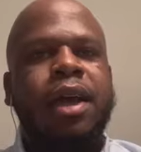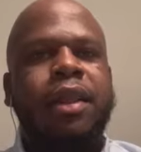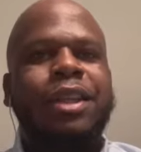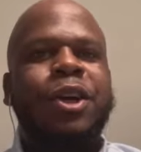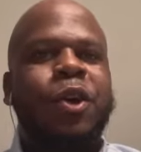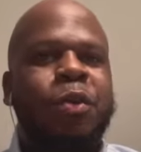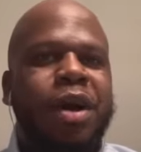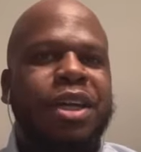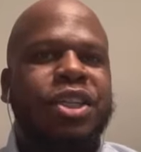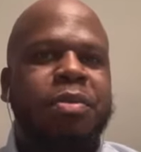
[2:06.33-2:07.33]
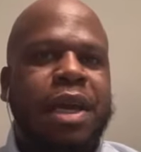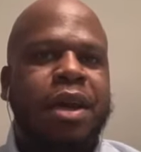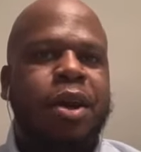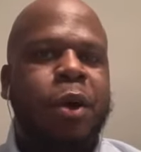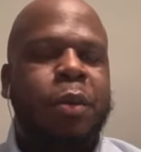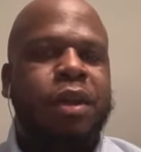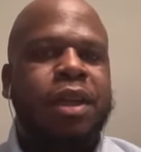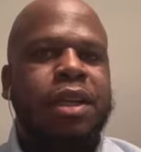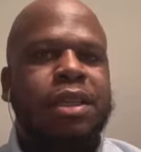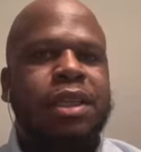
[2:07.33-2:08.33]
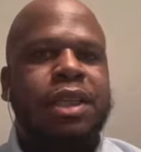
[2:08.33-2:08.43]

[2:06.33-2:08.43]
uh, that's owned by Shamika Copeland. It is a